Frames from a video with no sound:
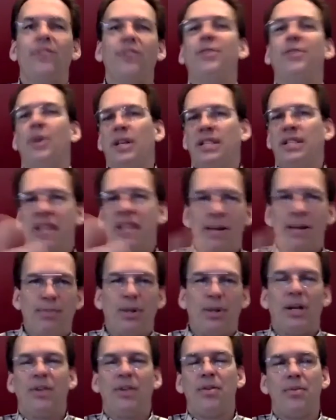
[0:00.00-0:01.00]
For
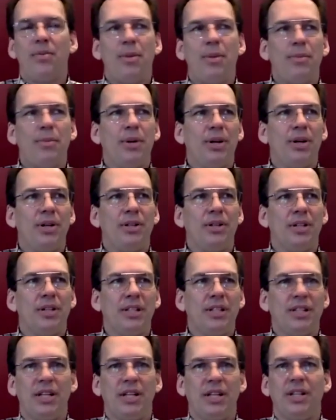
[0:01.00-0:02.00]
example, I remember
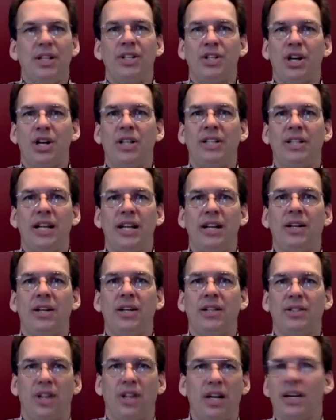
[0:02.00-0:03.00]
listening to Sean
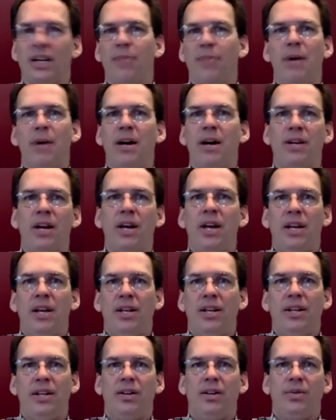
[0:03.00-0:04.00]
Carroll talk about,
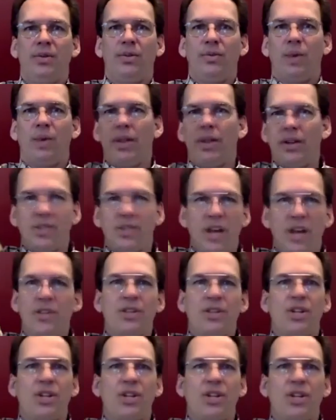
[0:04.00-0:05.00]
well, there's other
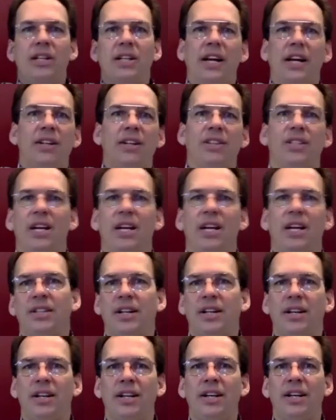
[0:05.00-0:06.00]
Sean Carrolls out
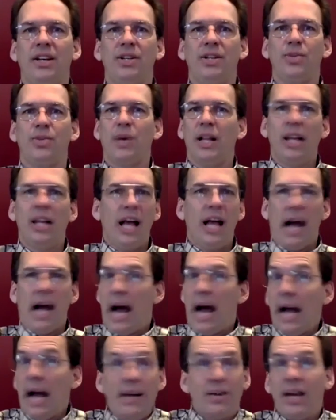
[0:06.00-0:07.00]
there. And he goes, well,
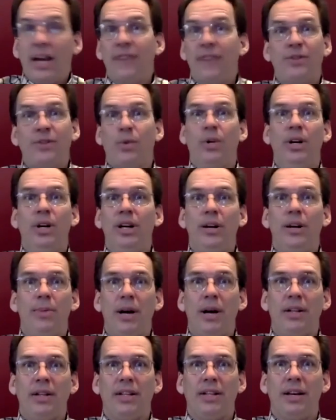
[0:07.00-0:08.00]
I don't have to worry
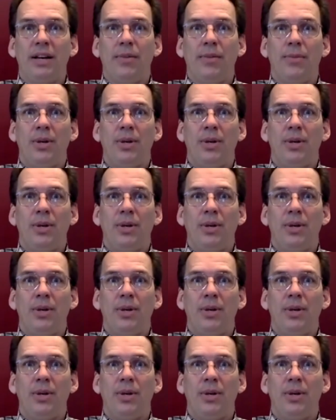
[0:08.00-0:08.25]
about them.